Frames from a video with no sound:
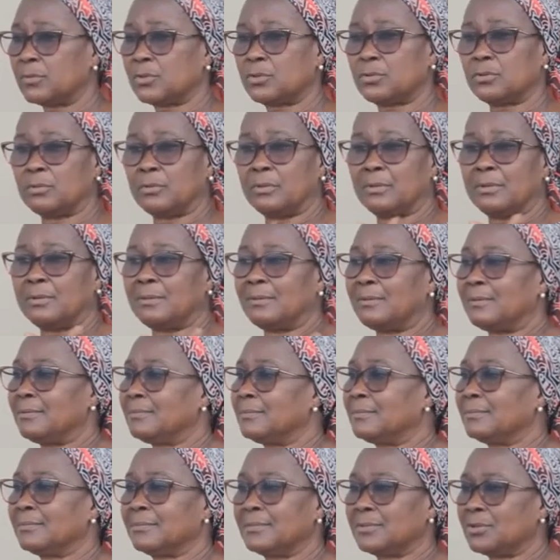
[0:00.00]

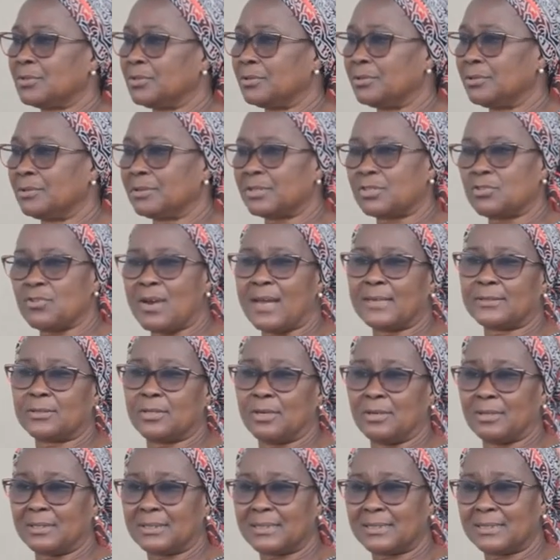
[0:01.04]
to use
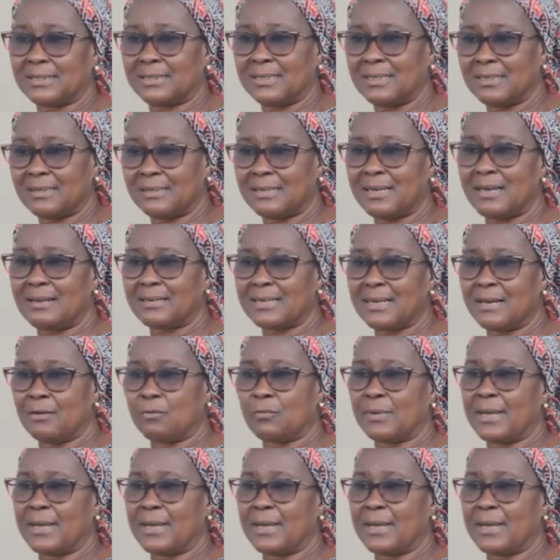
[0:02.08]
tractors. How can